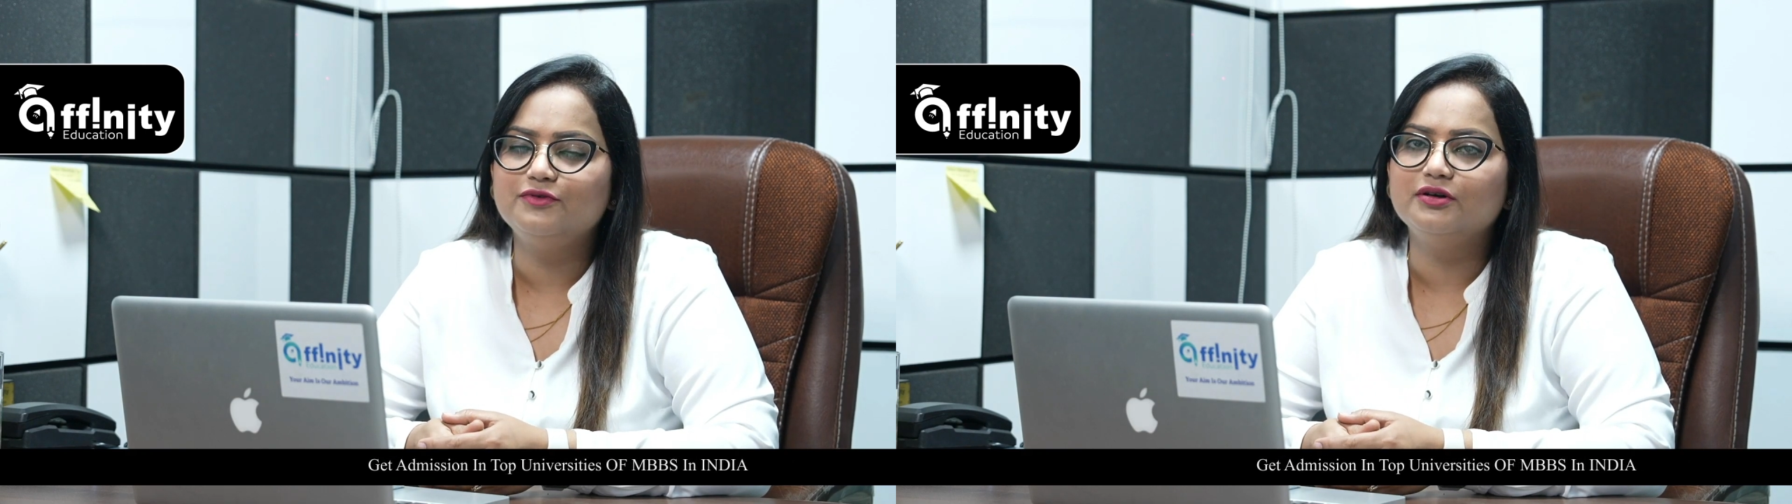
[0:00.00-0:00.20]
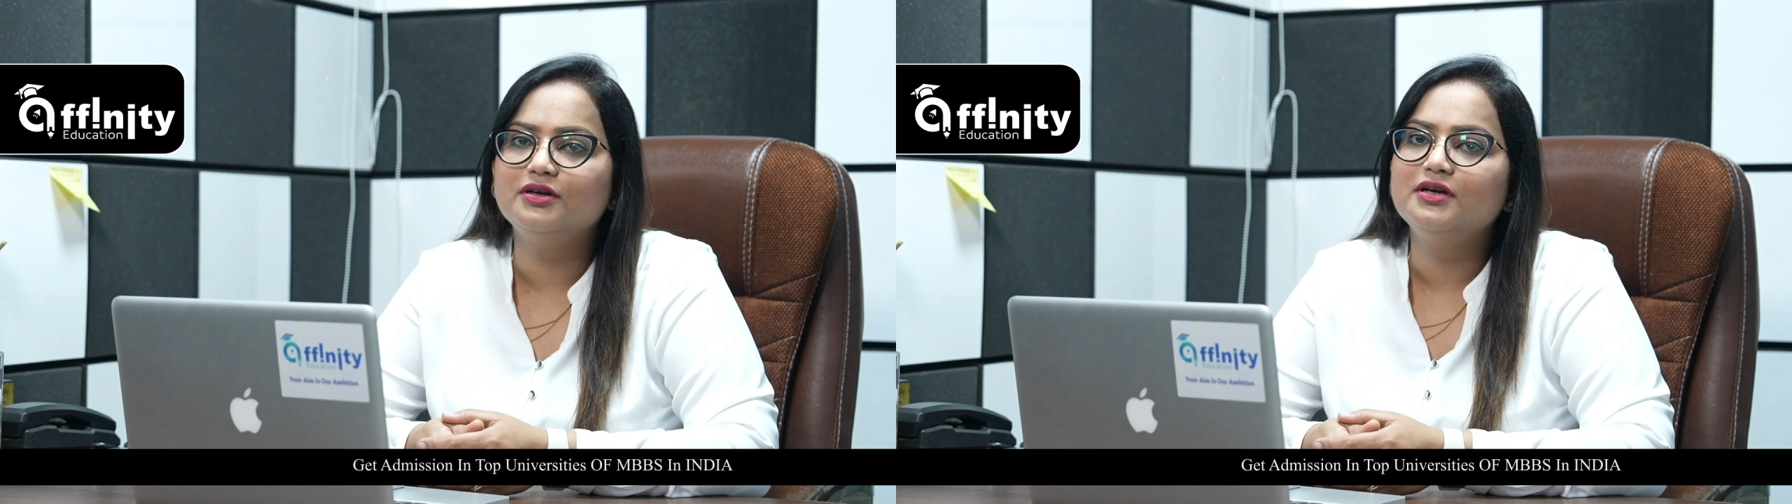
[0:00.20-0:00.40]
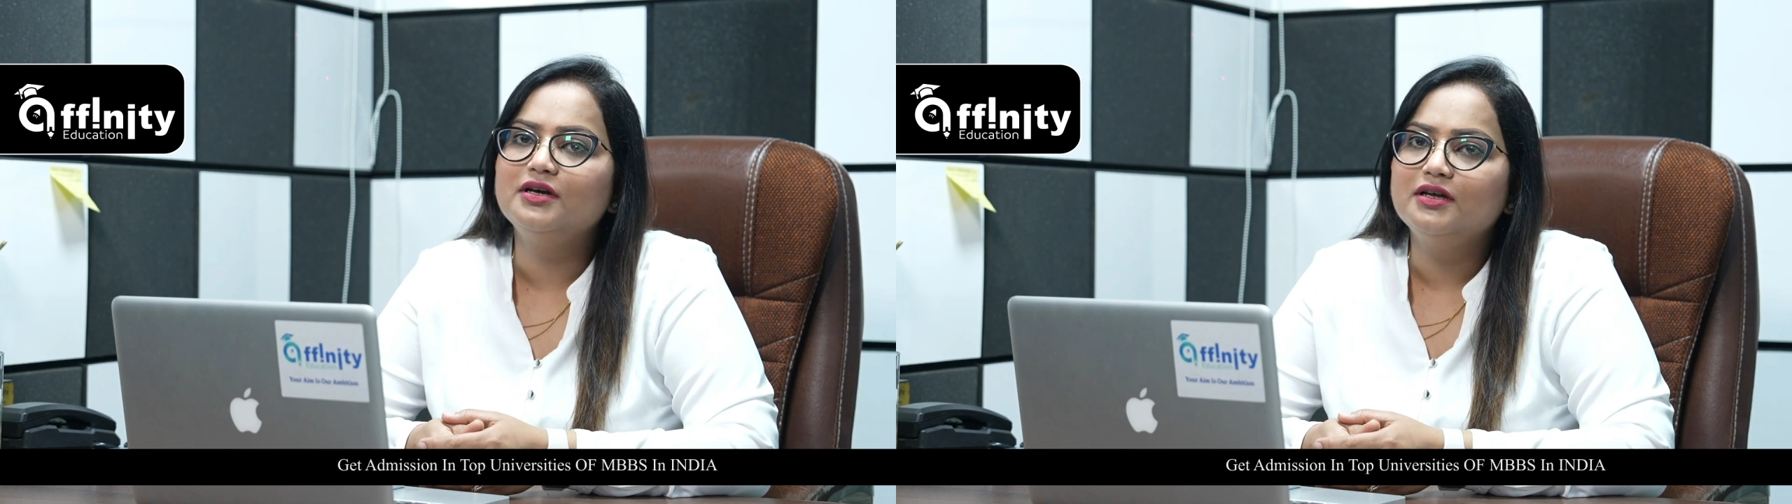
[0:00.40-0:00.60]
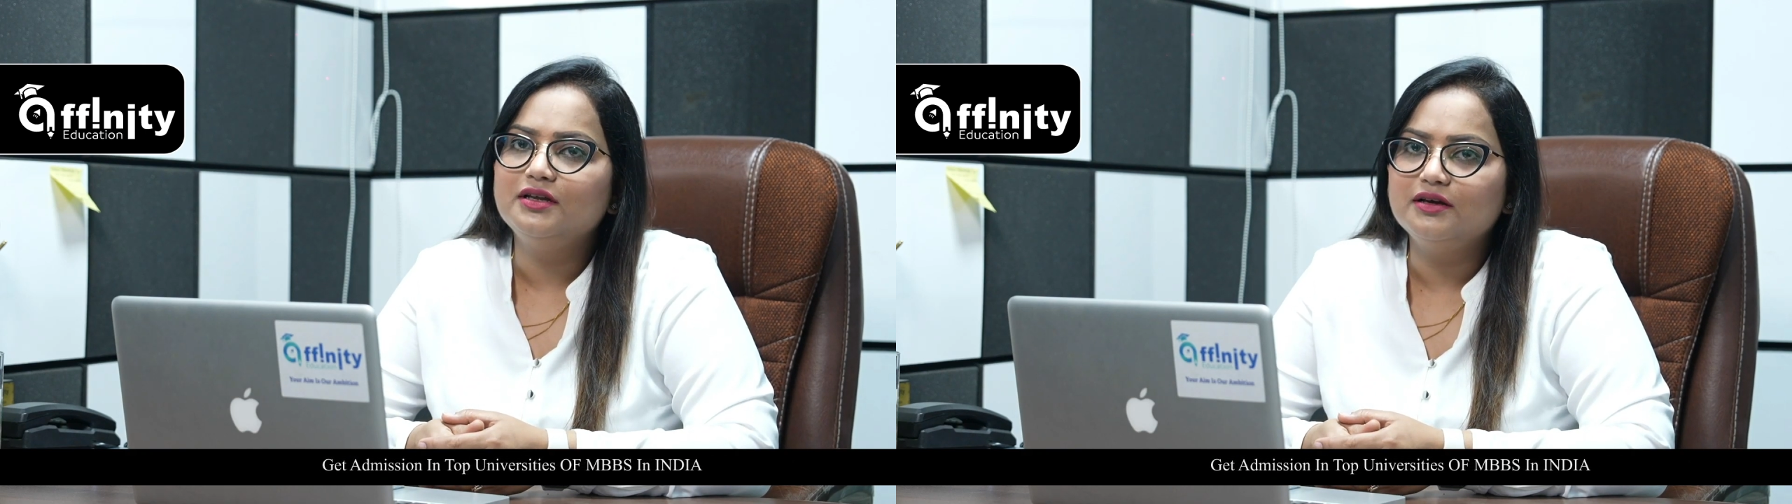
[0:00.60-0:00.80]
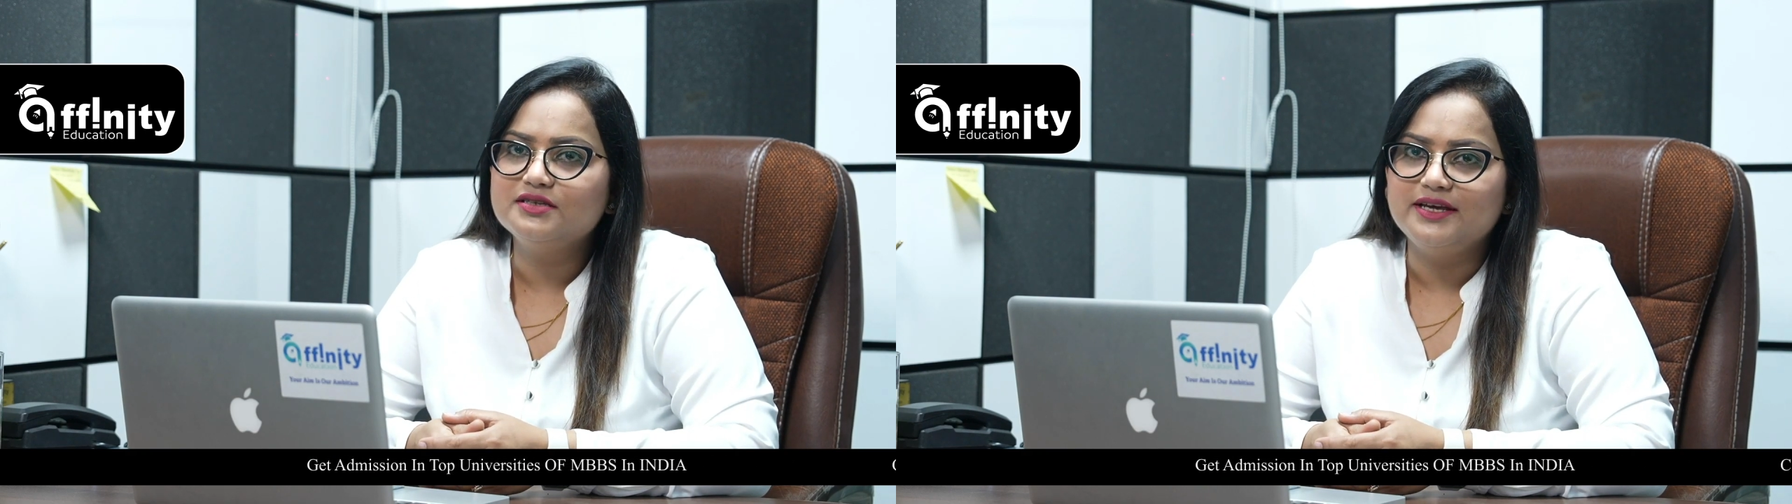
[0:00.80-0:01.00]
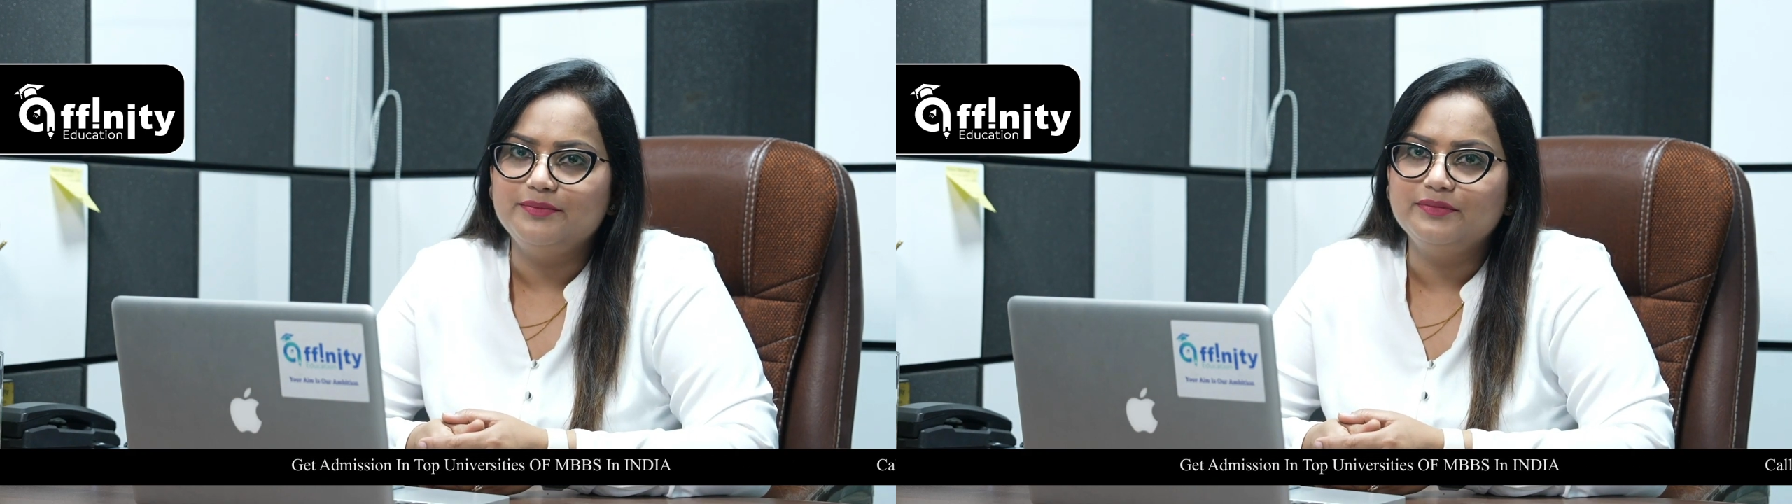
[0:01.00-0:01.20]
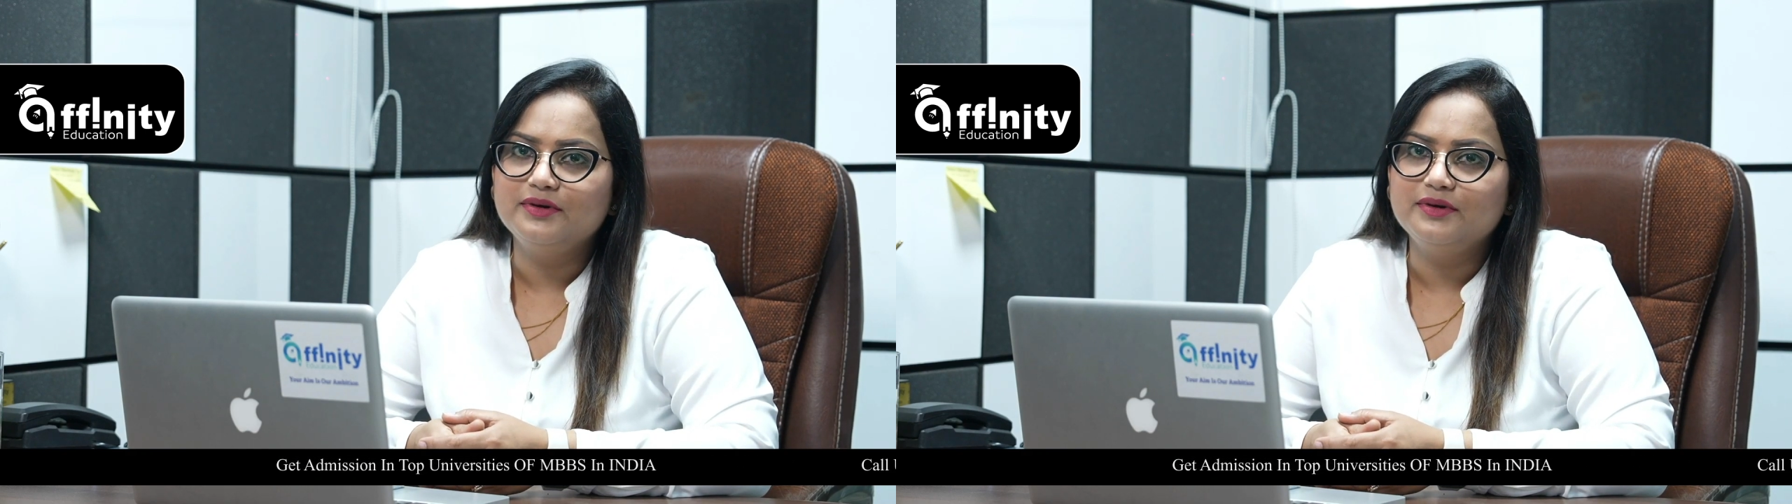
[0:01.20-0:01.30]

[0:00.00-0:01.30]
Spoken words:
for the same.